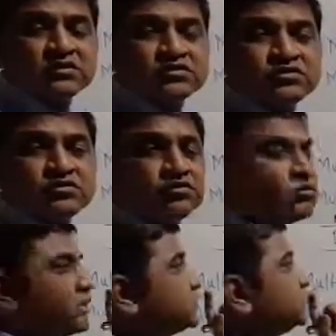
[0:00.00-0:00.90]

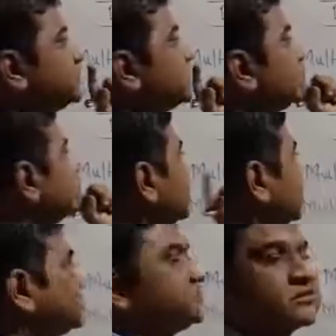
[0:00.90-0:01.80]
So actually a
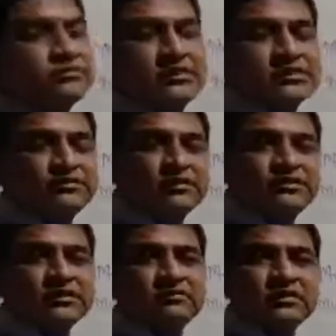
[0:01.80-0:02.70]
largest multiple of
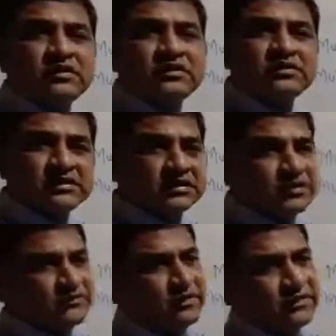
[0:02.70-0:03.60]
a number is
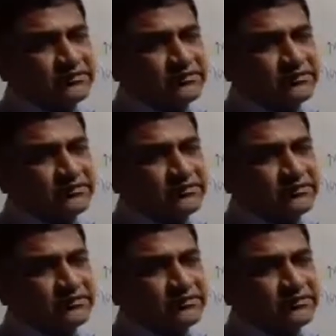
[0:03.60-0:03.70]
undefined.